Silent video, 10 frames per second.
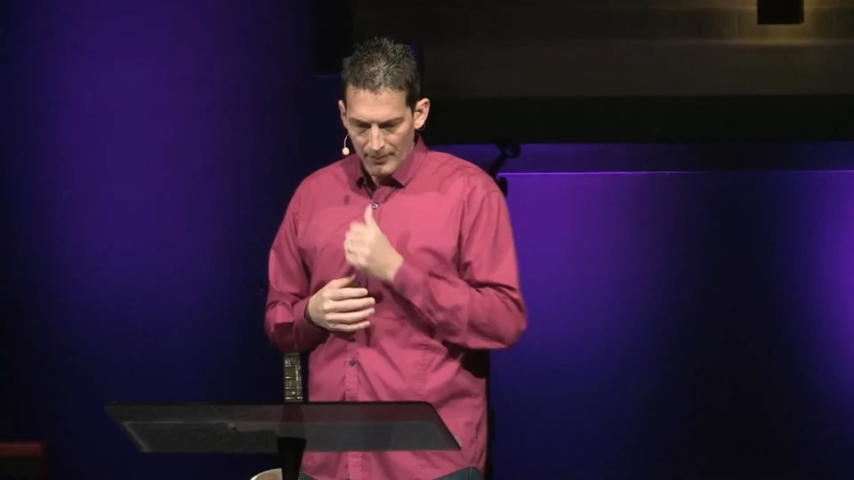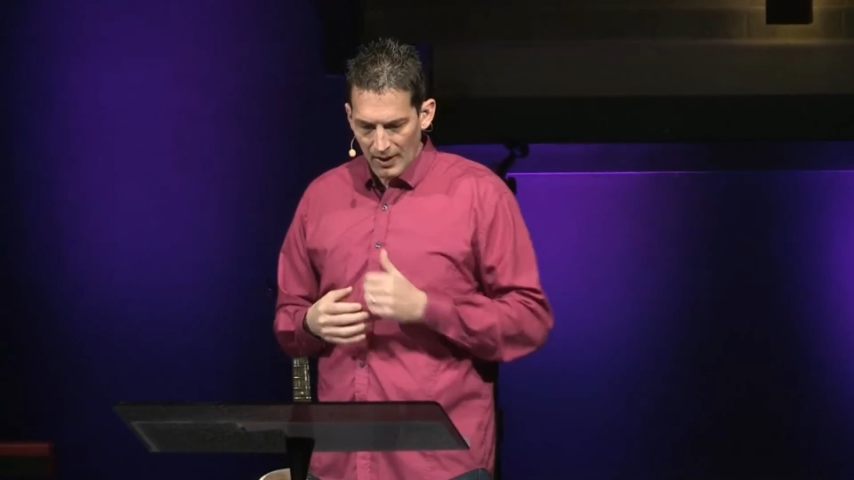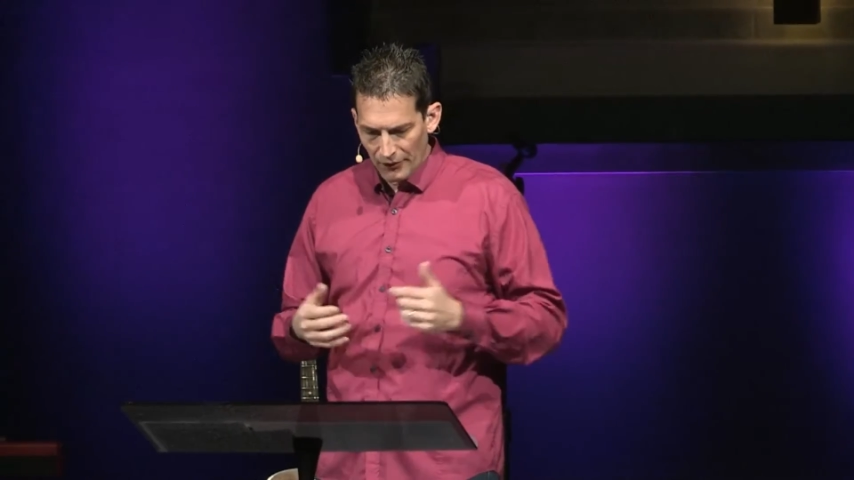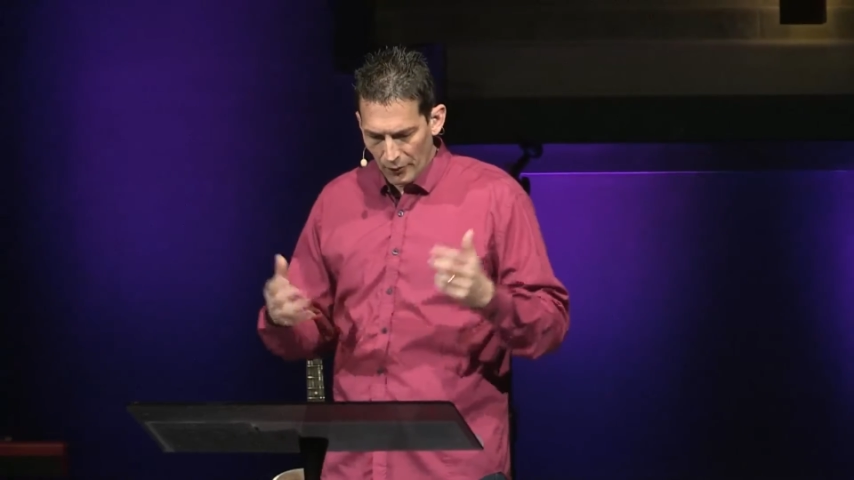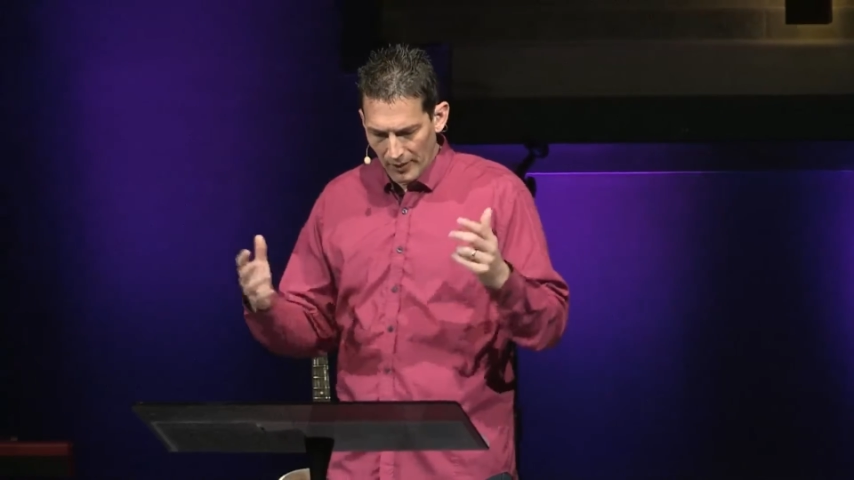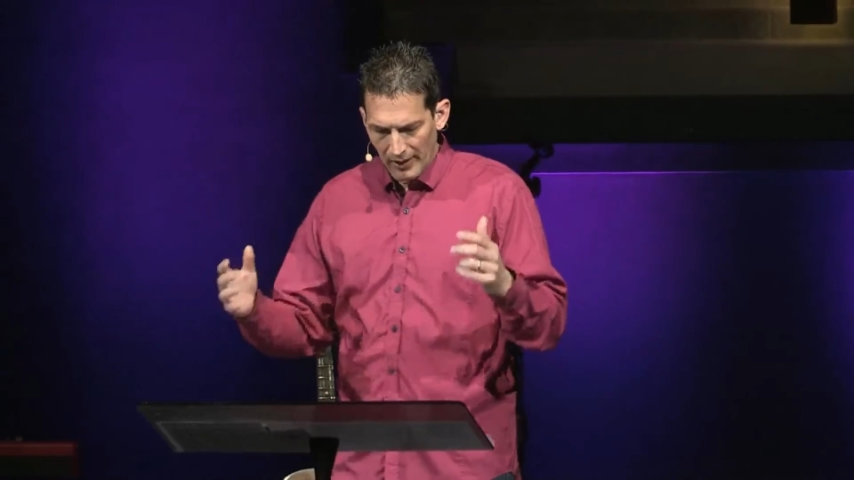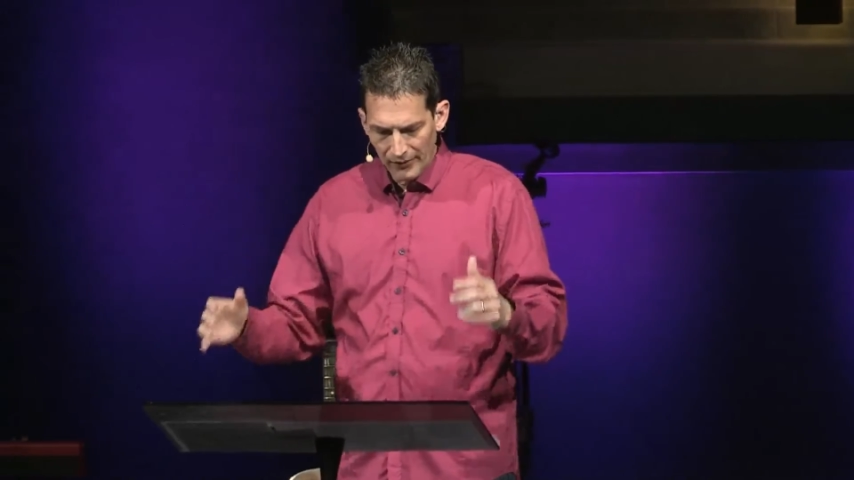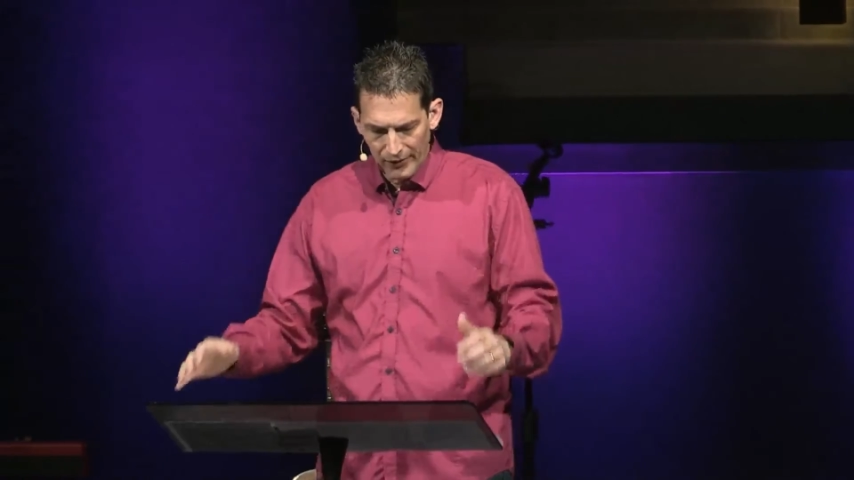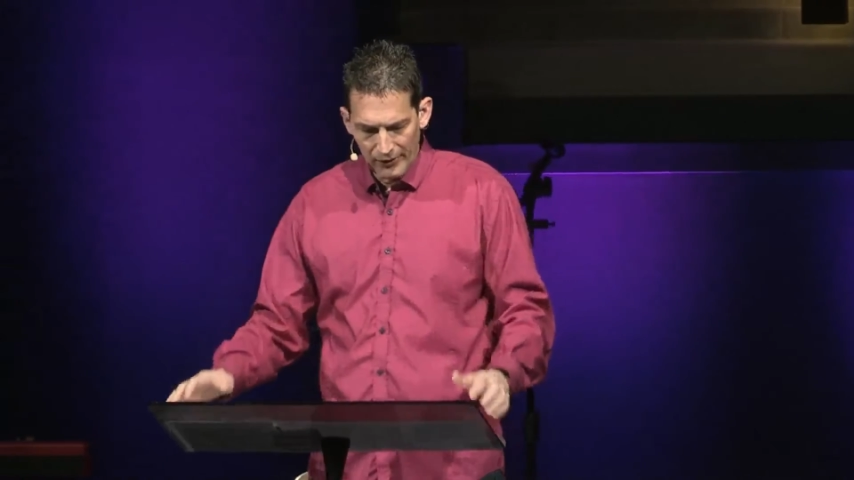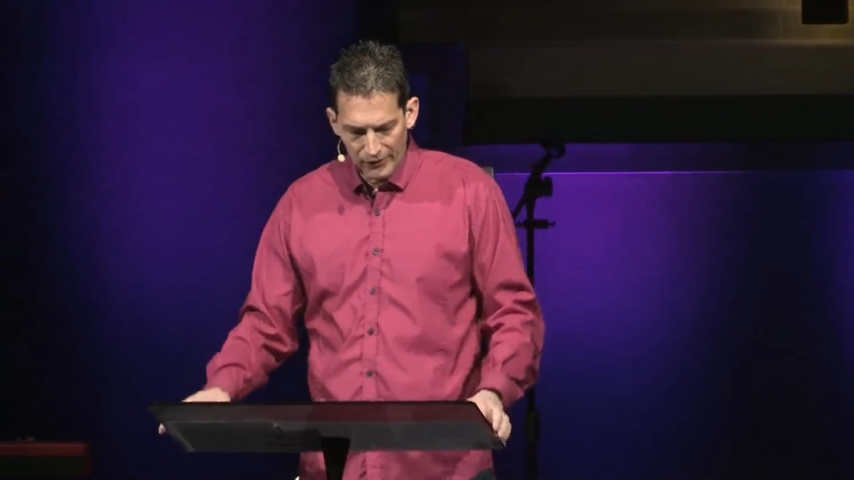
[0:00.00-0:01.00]
And so he
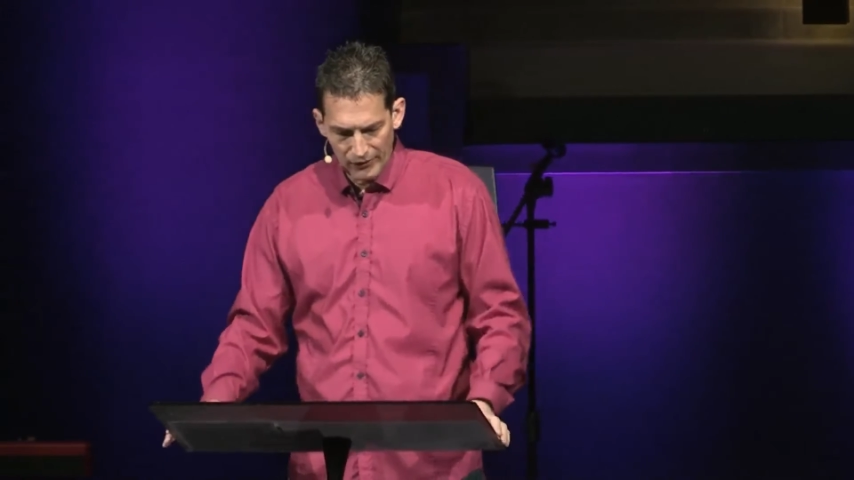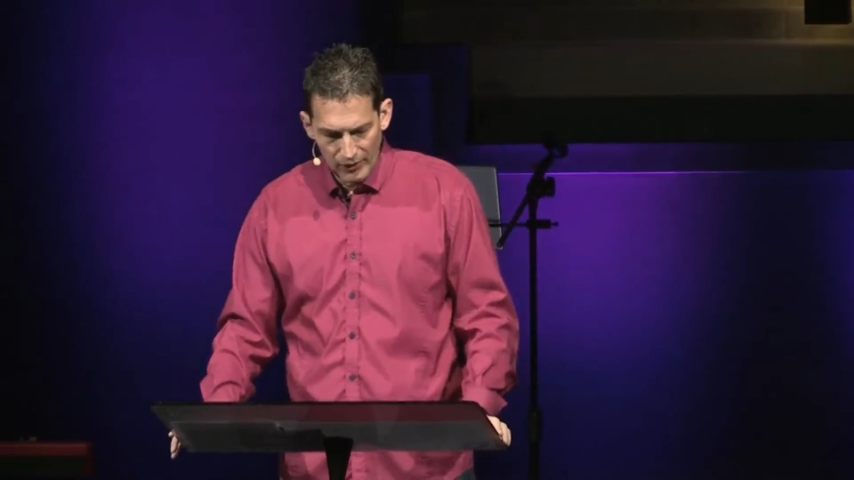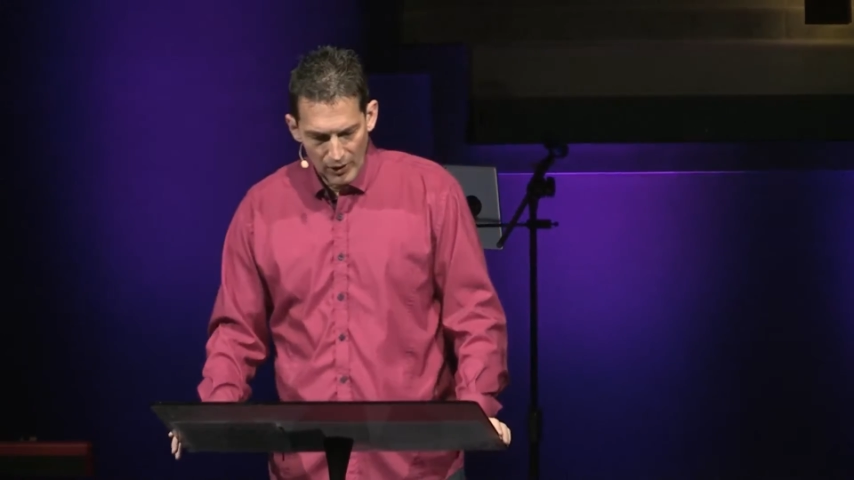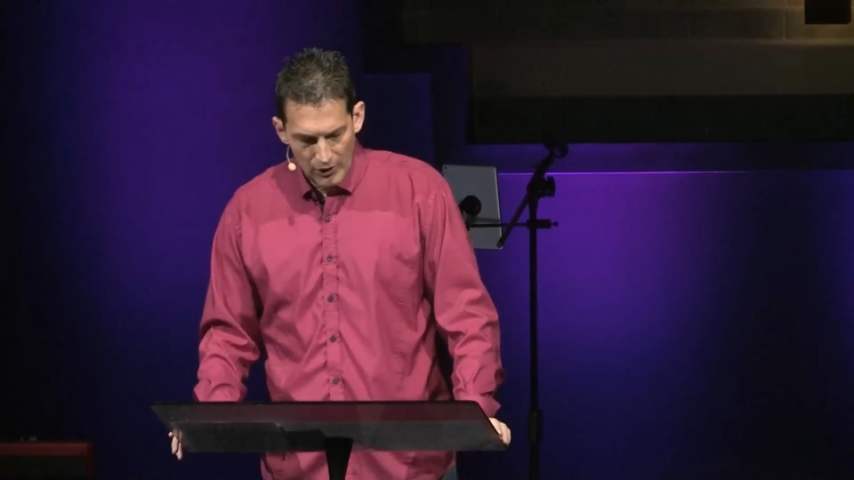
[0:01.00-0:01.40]
gives this